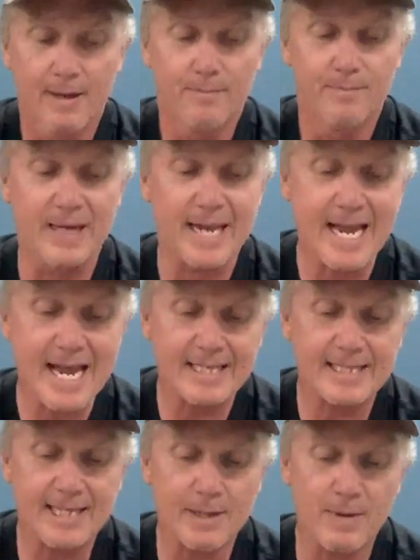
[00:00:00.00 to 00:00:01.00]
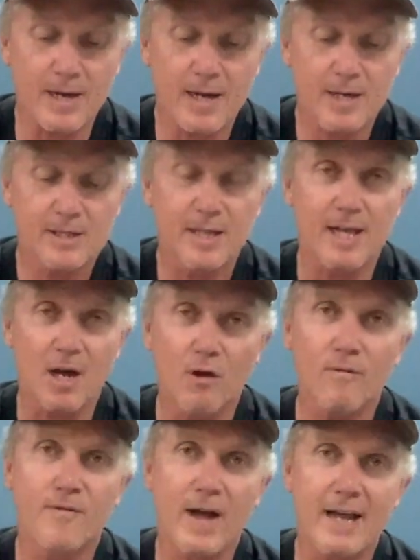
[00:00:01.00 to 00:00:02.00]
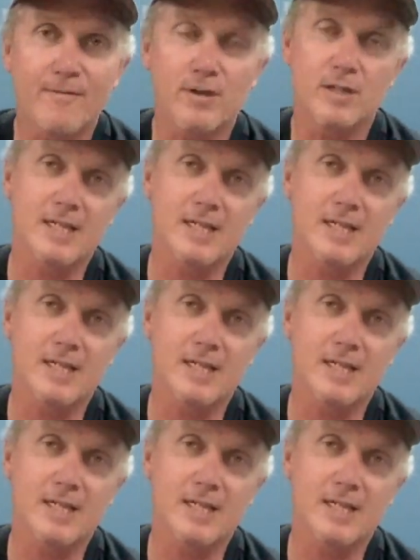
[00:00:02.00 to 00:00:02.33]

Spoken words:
But he has stick minnows in the old favourite